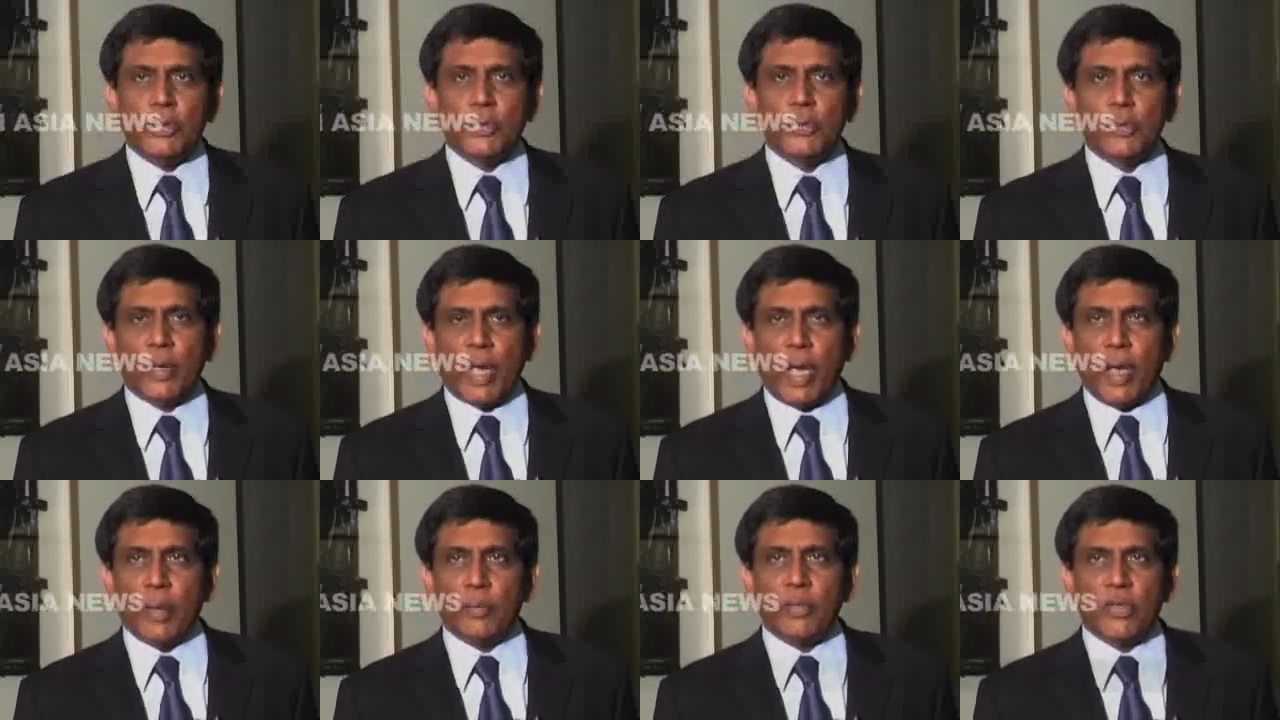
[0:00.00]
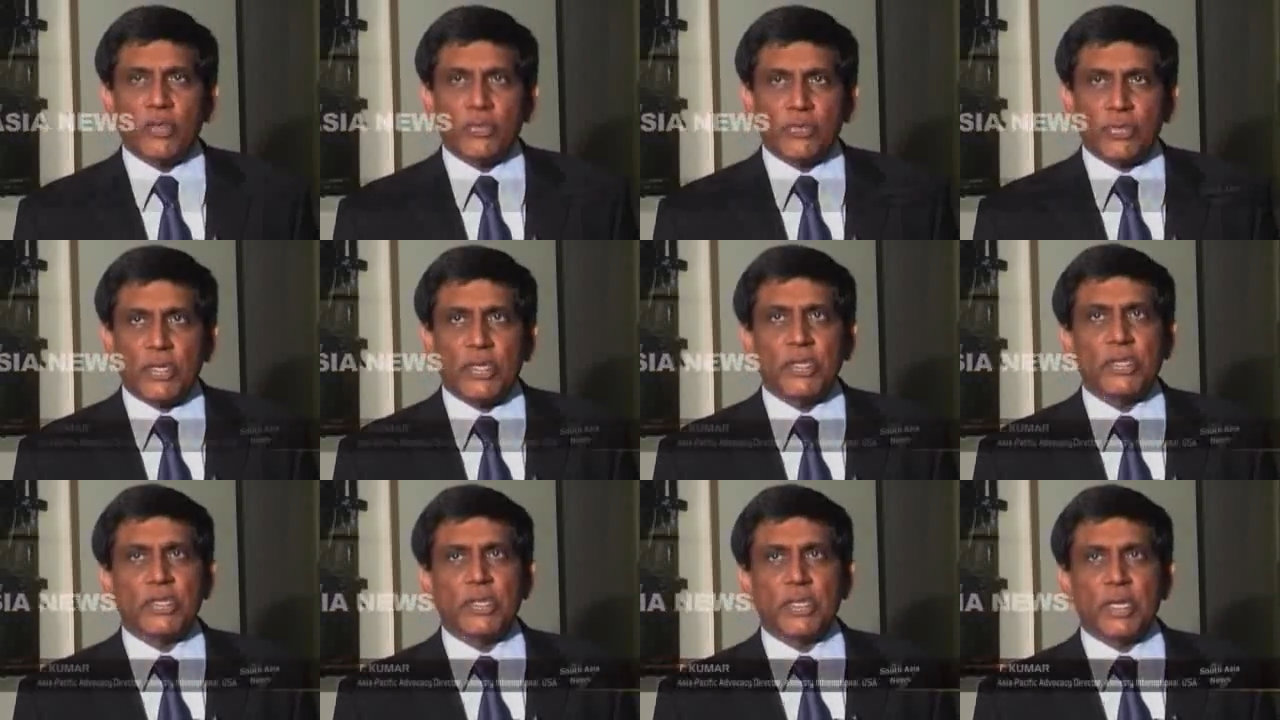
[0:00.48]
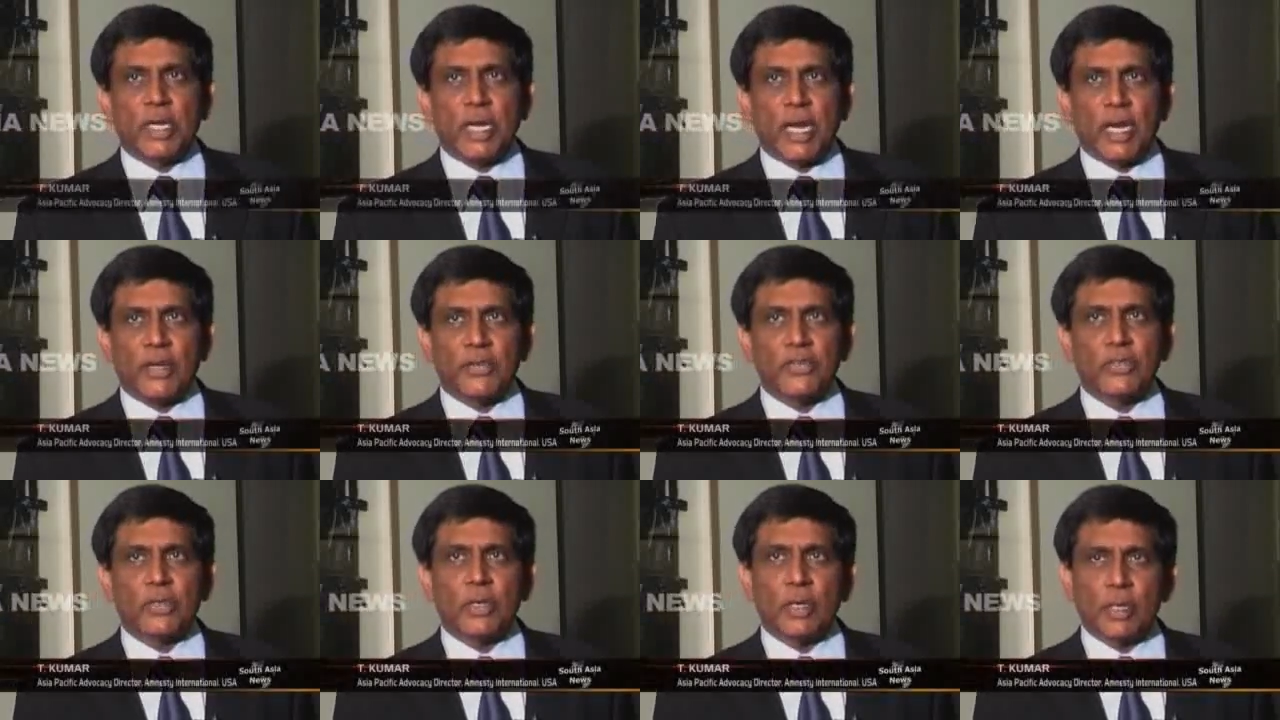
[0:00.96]
to Amnesty
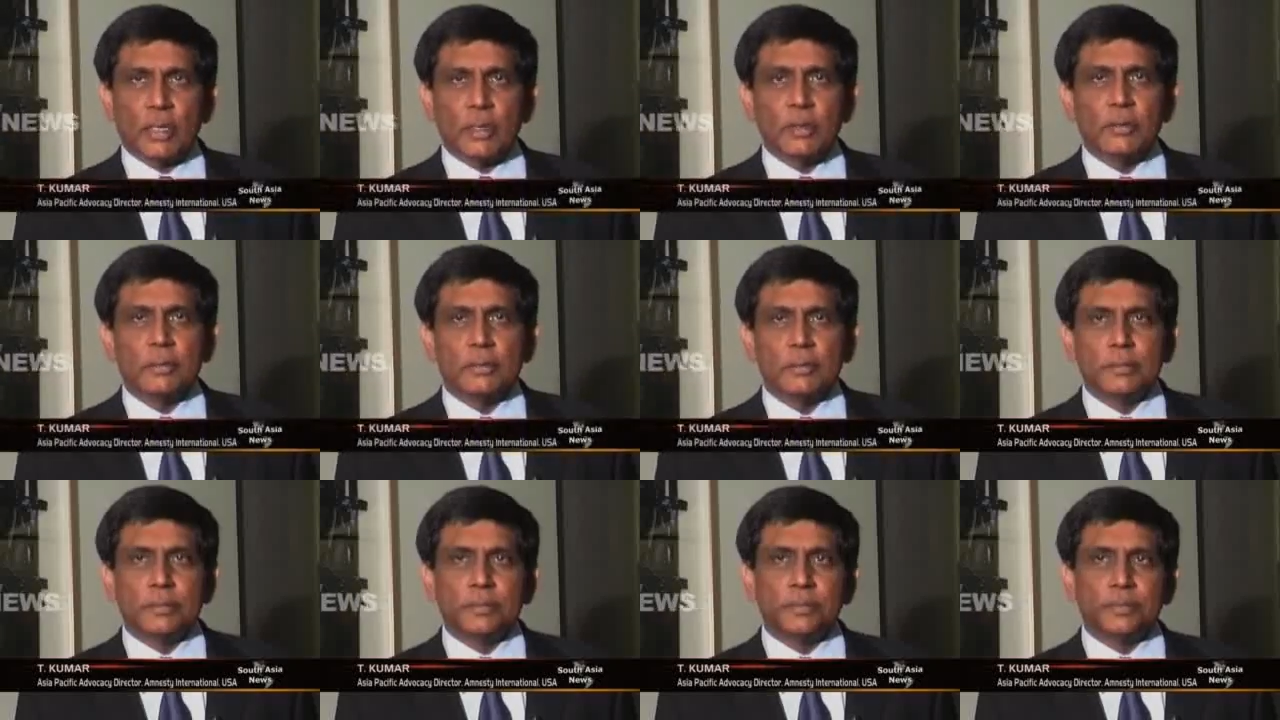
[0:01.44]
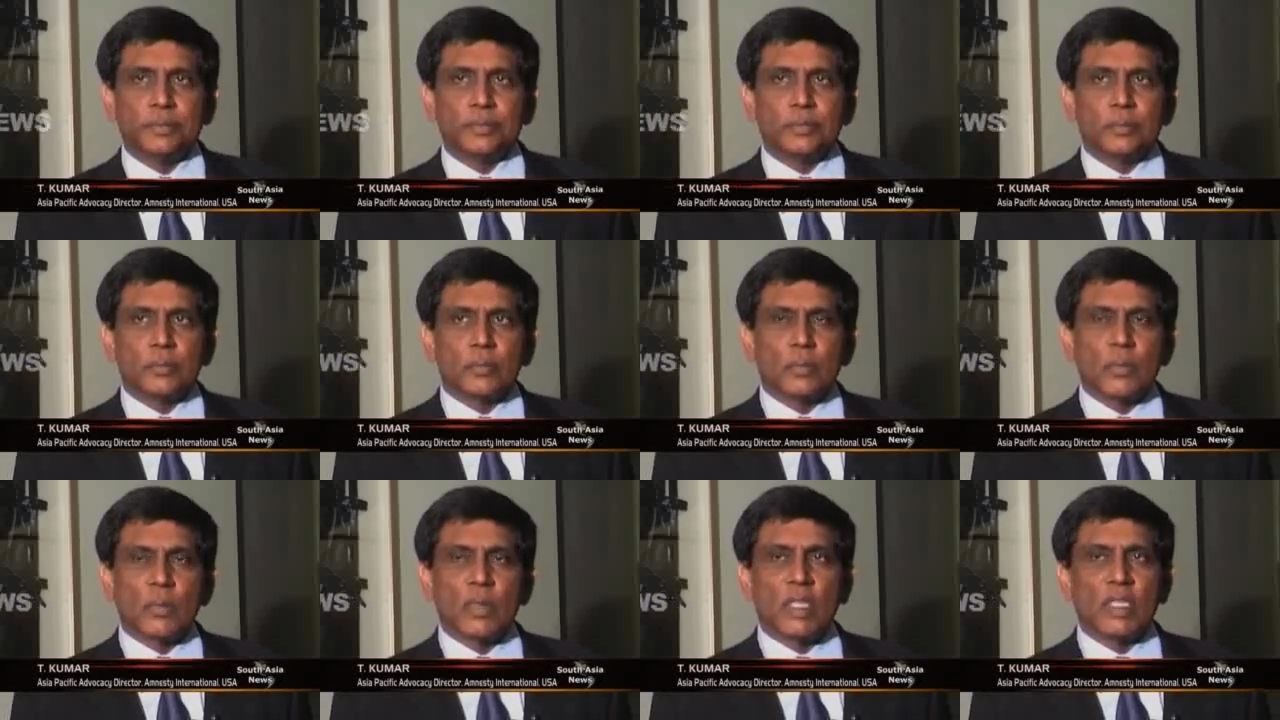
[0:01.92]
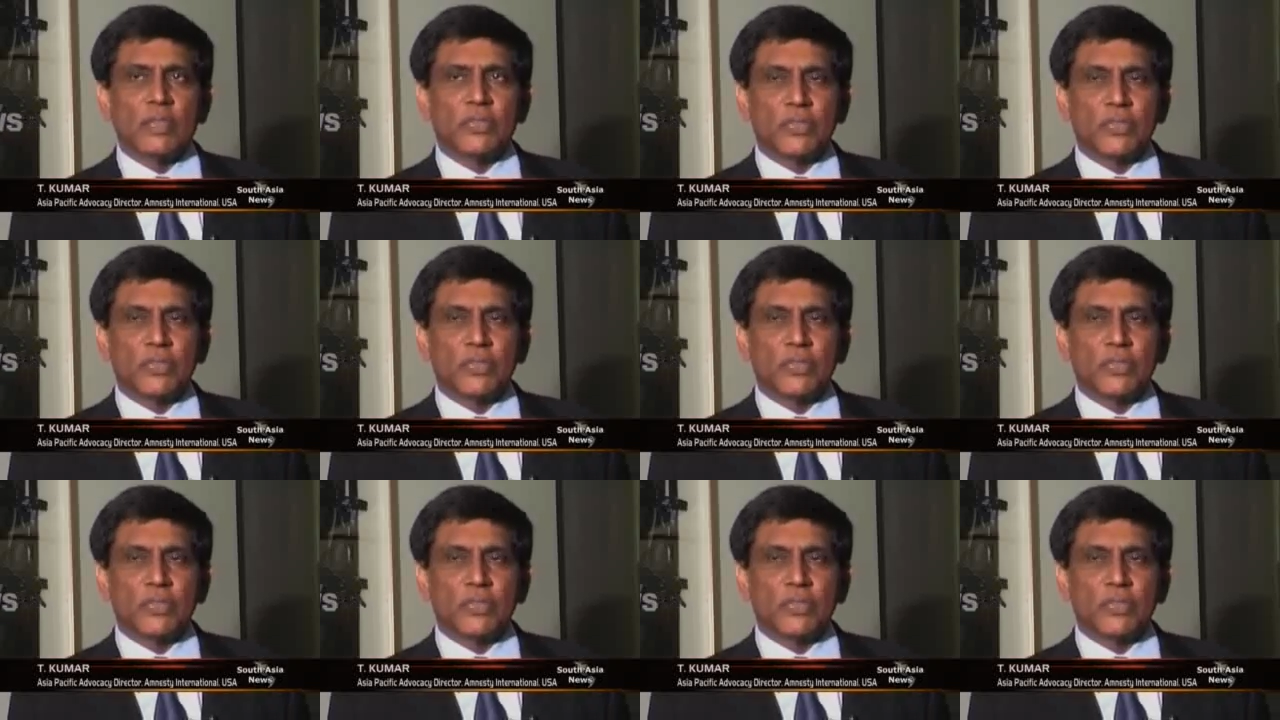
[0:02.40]
International, the